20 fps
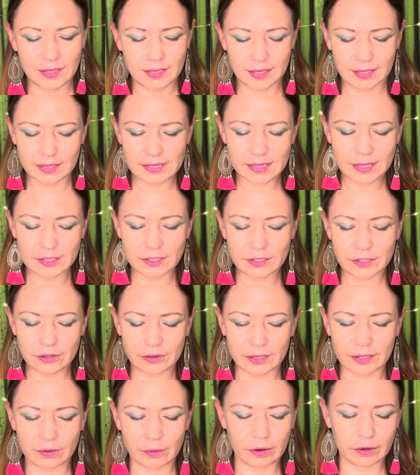Let's get you
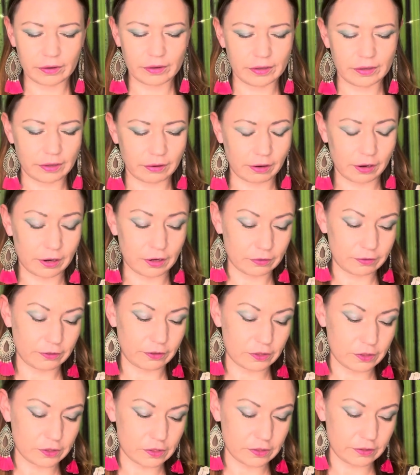an oracle card
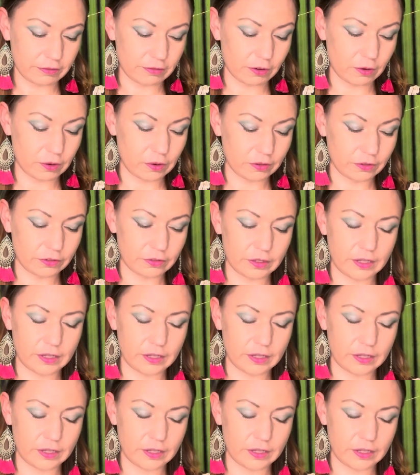first of all.